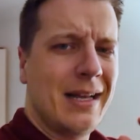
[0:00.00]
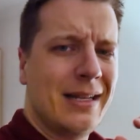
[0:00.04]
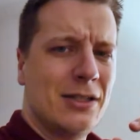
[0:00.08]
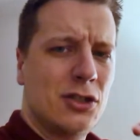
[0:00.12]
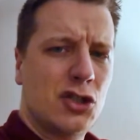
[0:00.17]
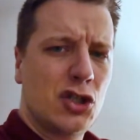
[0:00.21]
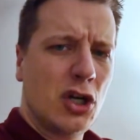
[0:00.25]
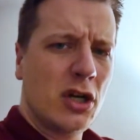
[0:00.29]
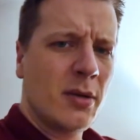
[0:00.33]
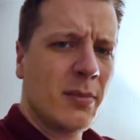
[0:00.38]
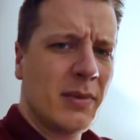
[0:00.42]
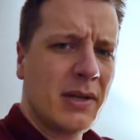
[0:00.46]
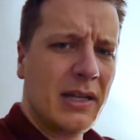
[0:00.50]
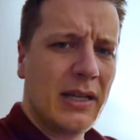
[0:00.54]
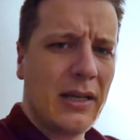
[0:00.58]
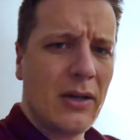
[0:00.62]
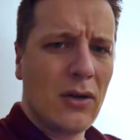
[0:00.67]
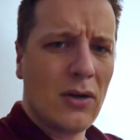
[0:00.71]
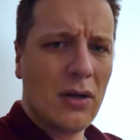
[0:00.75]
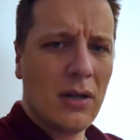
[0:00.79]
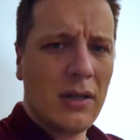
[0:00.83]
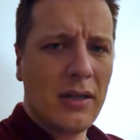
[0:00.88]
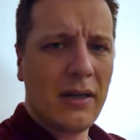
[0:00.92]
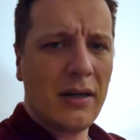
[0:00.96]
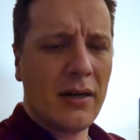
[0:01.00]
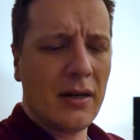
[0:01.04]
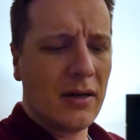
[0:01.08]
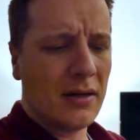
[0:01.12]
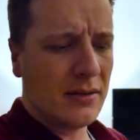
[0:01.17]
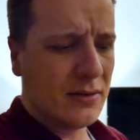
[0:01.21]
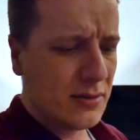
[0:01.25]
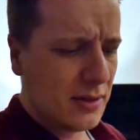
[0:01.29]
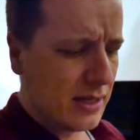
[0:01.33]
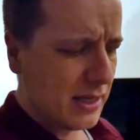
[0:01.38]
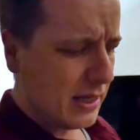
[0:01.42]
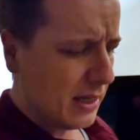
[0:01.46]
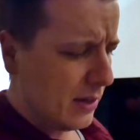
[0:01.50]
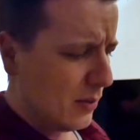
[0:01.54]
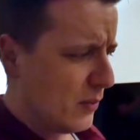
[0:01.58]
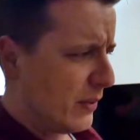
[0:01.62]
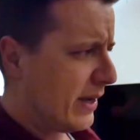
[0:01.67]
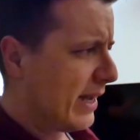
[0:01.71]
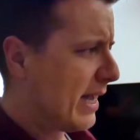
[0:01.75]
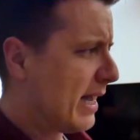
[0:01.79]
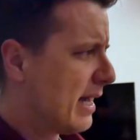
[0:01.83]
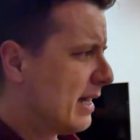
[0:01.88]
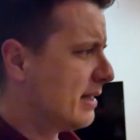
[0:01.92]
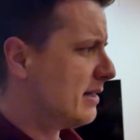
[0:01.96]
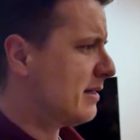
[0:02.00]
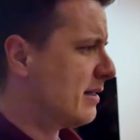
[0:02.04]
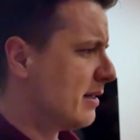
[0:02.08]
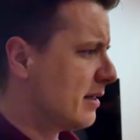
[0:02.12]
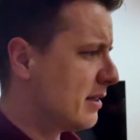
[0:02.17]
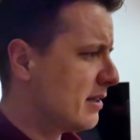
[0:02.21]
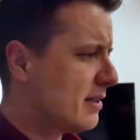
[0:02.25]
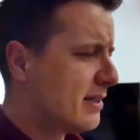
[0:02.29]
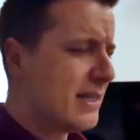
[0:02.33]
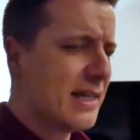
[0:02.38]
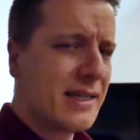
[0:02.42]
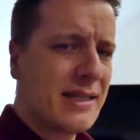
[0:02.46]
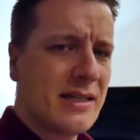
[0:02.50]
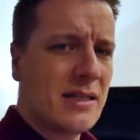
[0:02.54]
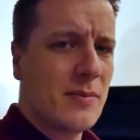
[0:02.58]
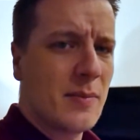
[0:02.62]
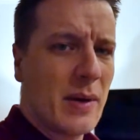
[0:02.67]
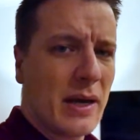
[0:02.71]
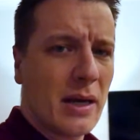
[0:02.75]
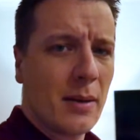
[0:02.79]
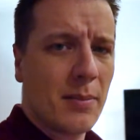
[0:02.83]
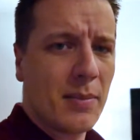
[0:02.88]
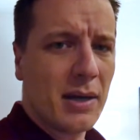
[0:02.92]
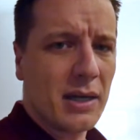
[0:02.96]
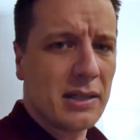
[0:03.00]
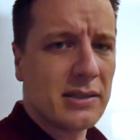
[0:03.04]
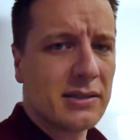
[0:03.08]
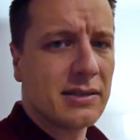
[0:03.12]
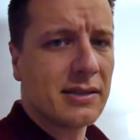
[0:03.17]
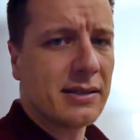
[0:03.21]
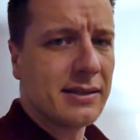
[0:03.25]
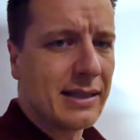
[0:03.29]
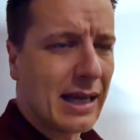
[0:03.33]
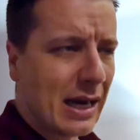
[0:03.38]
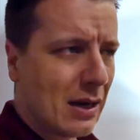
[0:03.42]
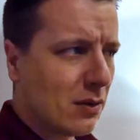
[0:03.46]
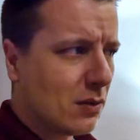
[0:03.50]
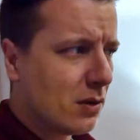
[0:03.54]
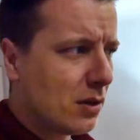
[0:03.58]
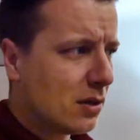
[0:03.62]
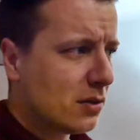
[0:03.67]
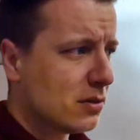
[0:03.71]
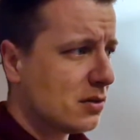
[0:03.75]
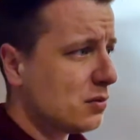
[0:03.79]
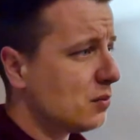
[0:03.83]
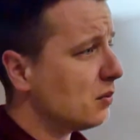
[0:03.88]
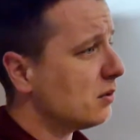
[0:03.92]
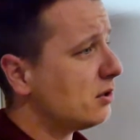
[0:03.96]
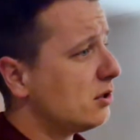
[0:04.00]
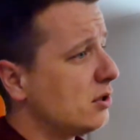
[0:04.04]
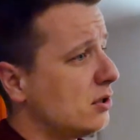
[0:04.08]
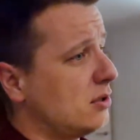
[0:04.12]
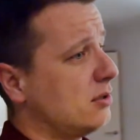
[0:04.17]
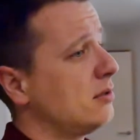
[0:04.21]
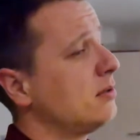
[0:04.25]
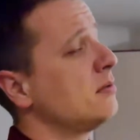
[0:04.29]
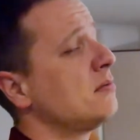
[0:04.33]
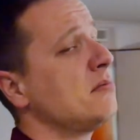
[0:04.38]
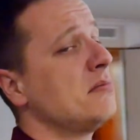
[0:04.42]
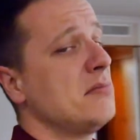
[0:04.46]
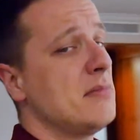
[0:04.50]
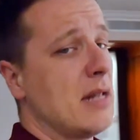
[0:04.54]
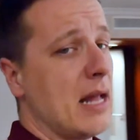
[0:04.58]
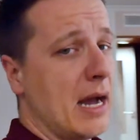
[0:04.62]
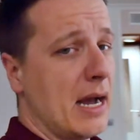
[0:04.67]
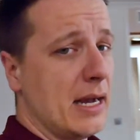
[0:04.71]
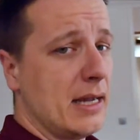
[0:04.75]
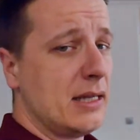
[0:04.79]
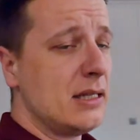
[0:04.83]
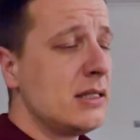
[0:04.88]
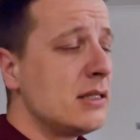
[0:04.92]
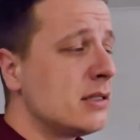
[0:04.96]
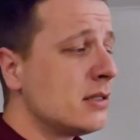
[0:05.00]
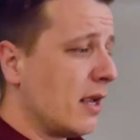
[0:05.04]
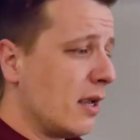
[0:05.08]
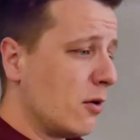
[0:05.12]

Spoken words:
In Germany earlier today we had 60 megabytes download, which is nice.